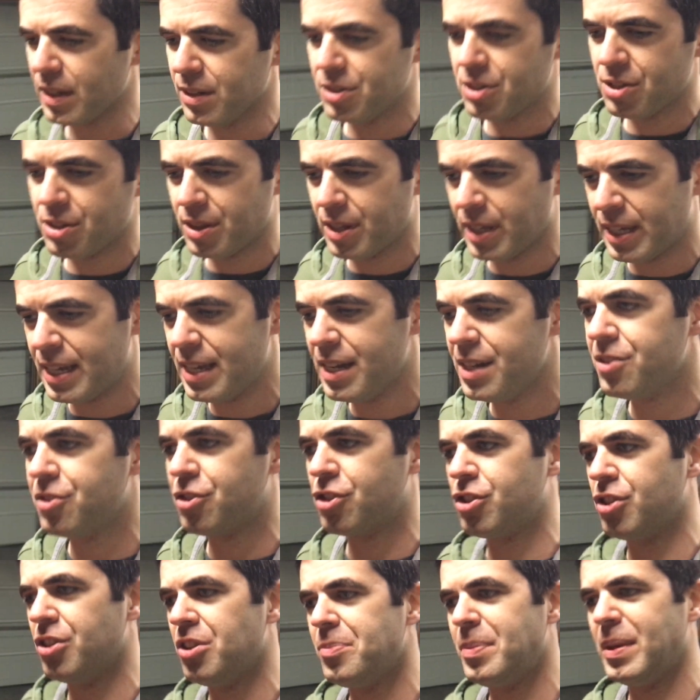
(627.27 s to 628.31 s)
So the kids
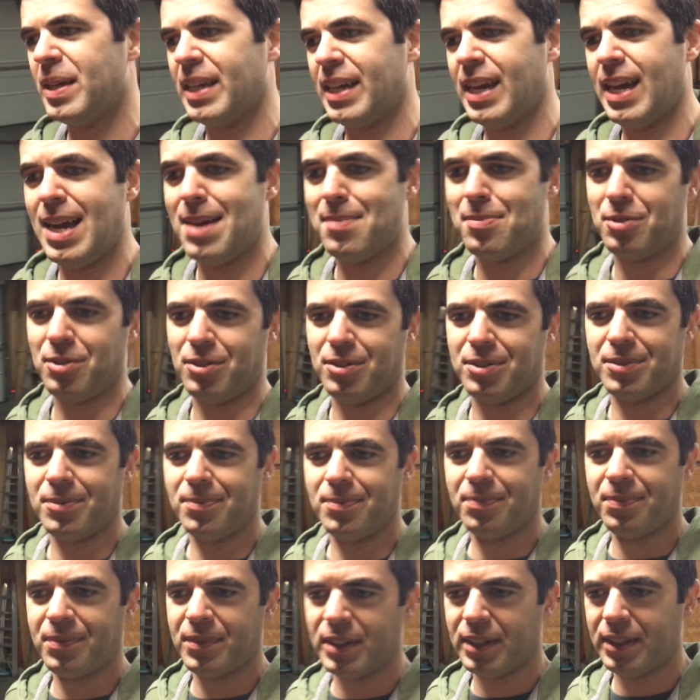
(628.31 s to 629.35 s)
should have been captured.
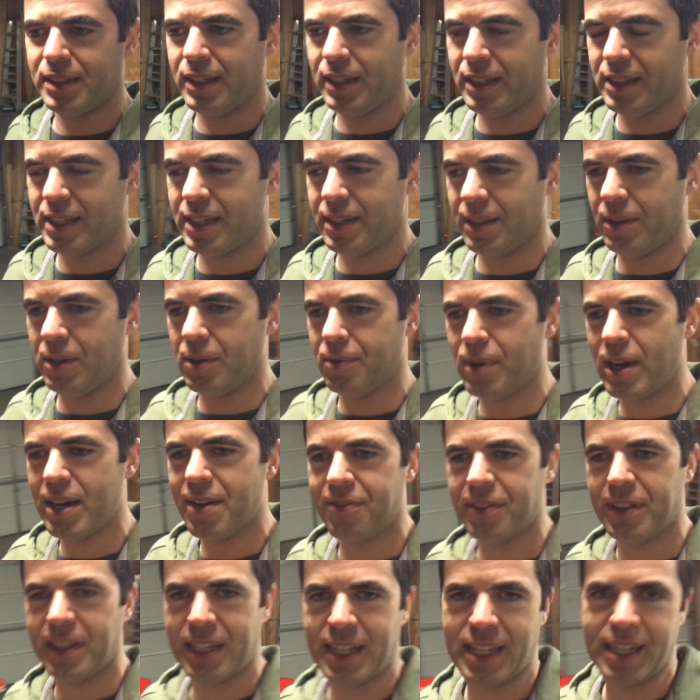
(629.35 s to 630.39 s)
Kid, the
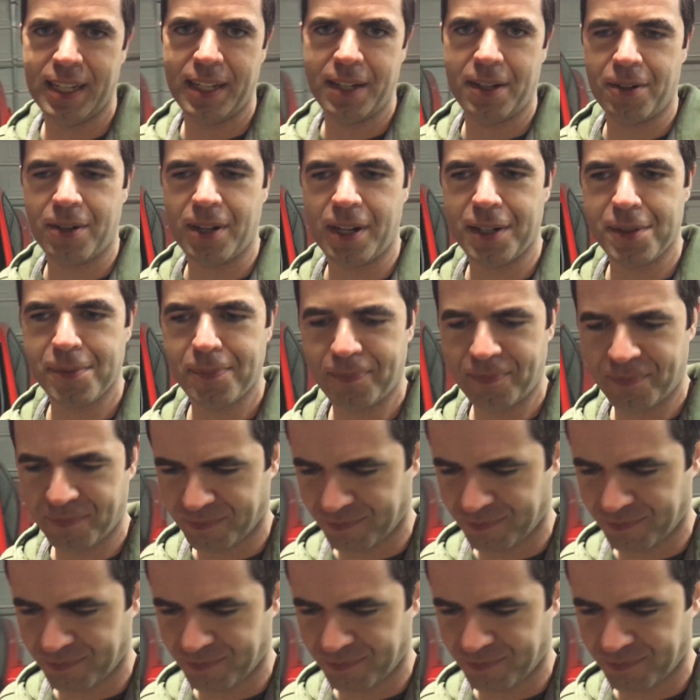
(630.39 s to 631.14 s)
wife and the kid, okay?